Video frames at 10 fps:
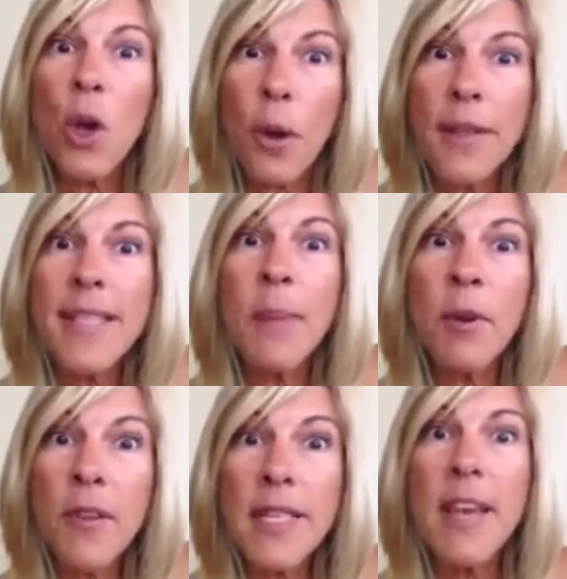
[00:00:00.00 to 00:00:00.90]
some
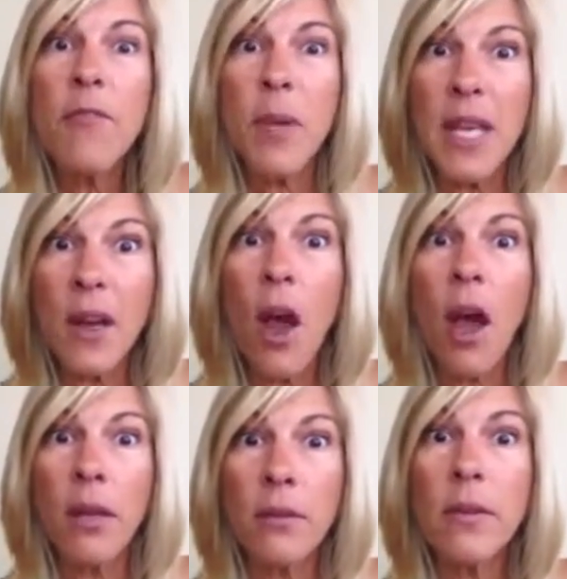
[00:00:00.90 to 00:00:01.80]
of us have been
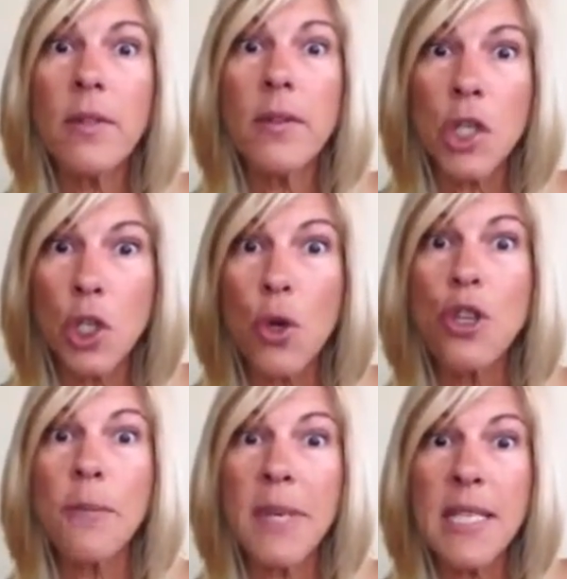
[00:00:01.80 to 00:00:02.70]
on the
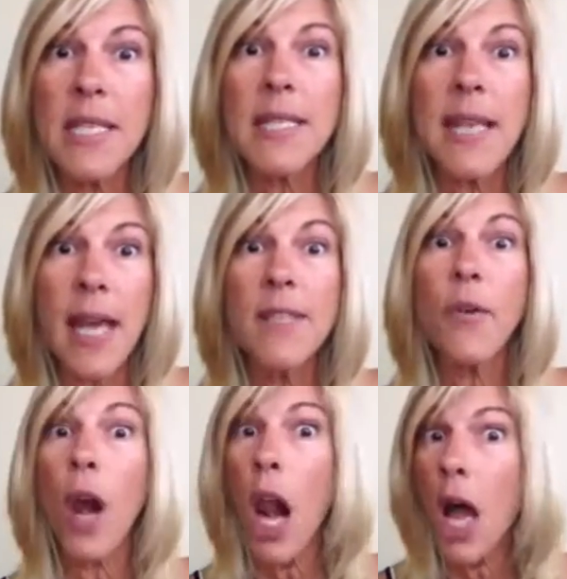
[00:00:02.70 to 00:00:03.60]
social media sites
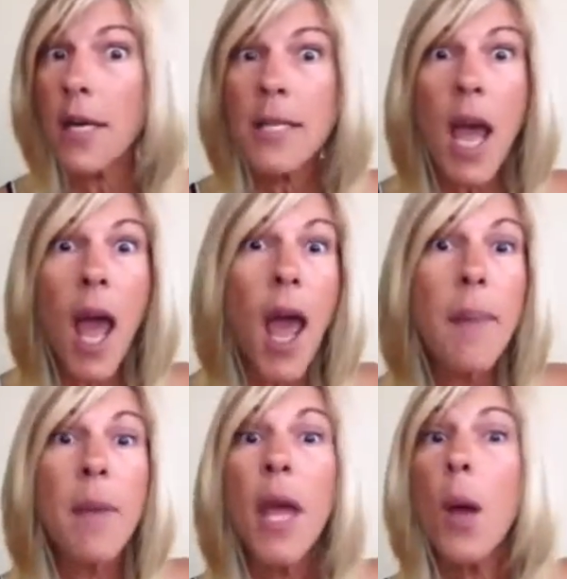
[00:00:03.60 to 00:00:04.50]
for a long
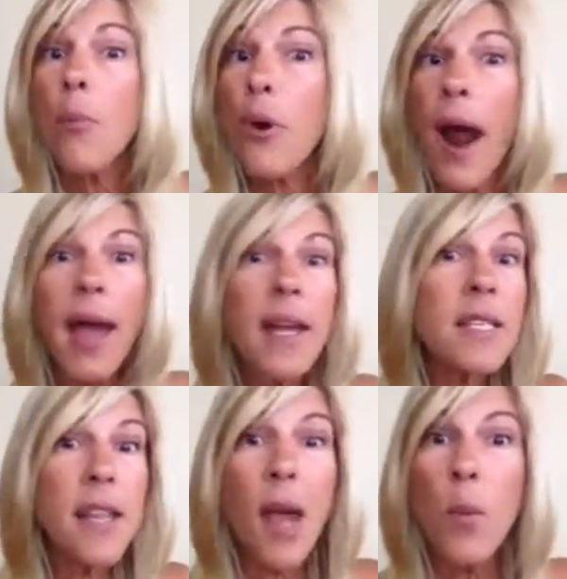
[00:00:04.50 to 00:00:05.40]
time. Prior
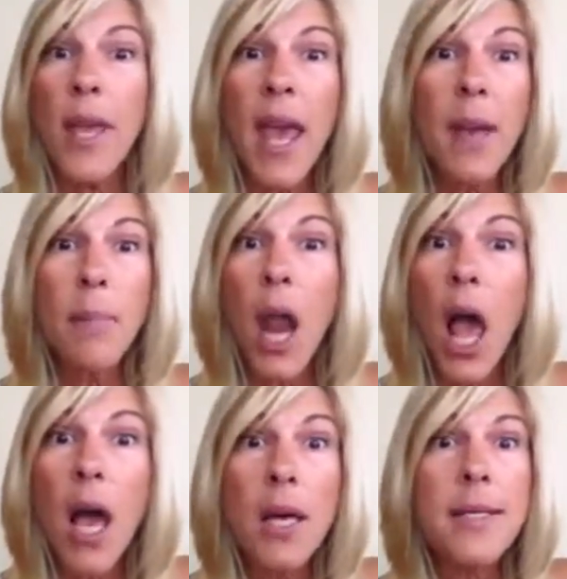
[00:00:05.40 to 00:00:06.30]
to that, we had
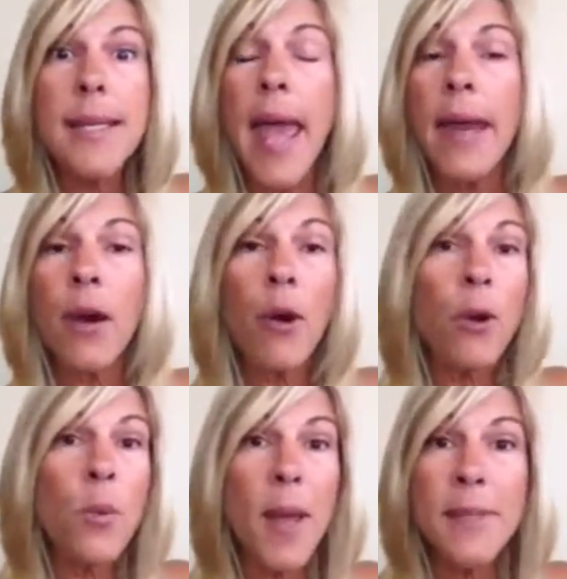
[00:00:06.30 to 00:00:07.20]
blogs and our
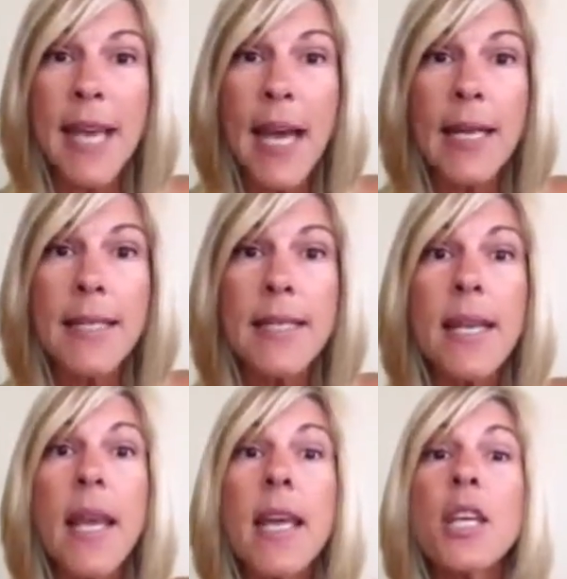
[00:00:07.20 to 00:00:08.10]
own websites.
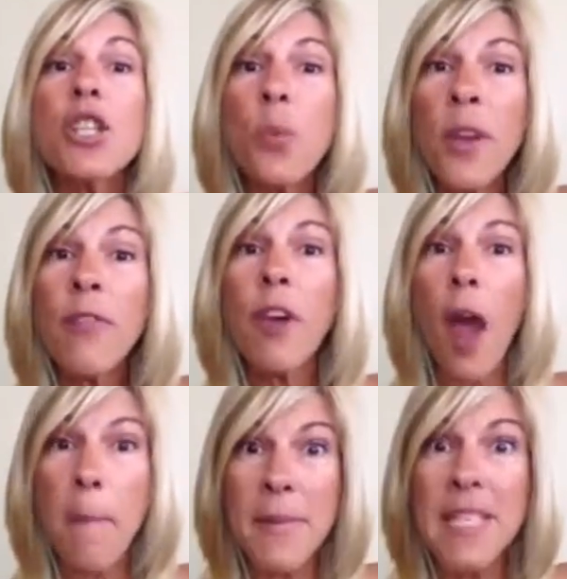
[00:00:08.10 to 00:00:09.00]
So we've
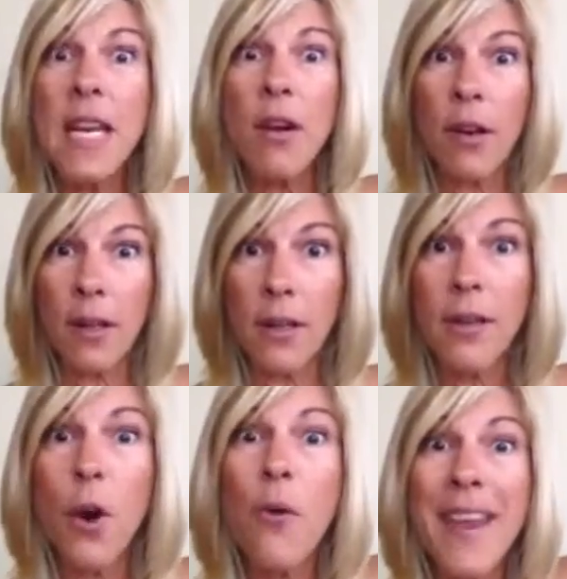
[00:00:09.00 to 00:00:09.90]
got
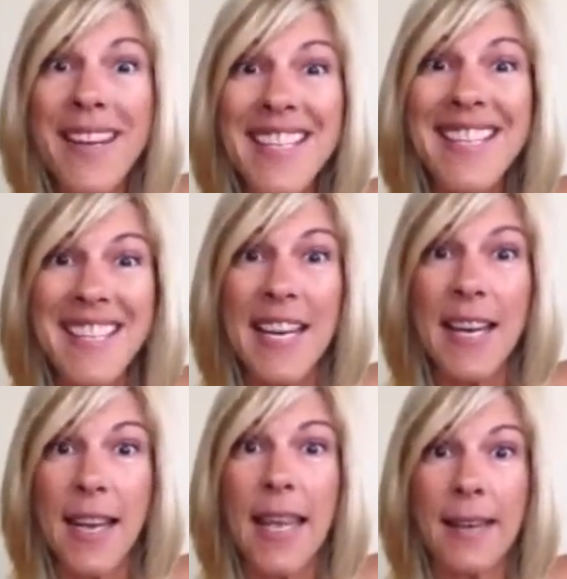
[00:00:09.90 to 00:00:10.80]
material already
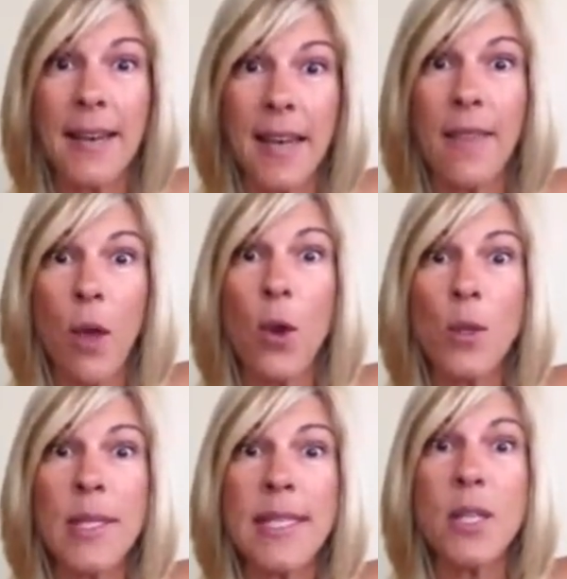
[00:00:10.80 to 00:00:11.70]
sitting in
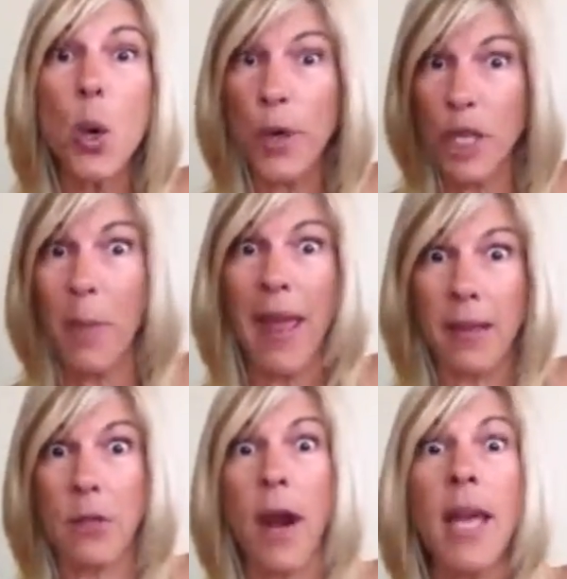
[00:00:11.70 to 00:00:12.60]
those storage
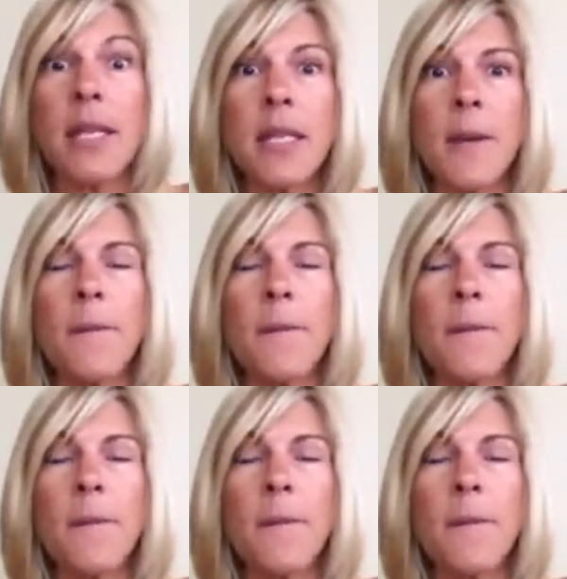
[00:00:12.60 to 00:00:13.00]
banks, right?